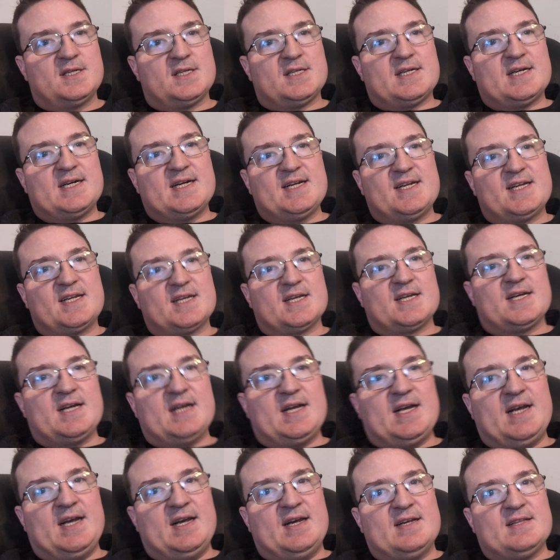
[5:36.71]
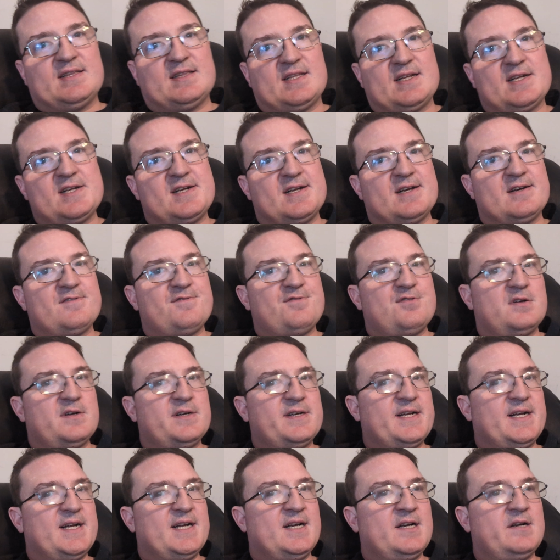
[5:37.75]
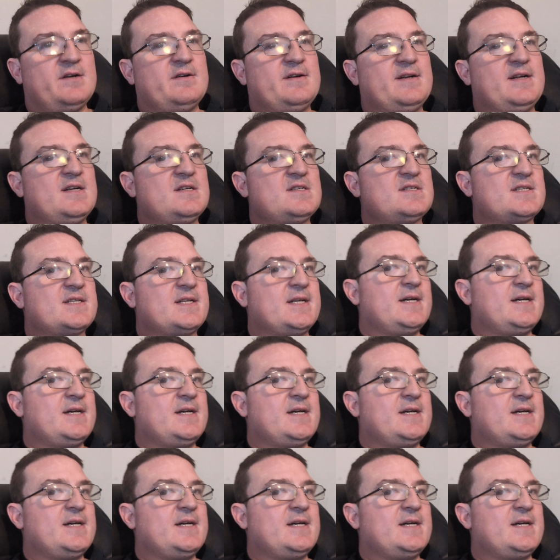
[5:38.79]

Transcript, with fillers: like at the different areas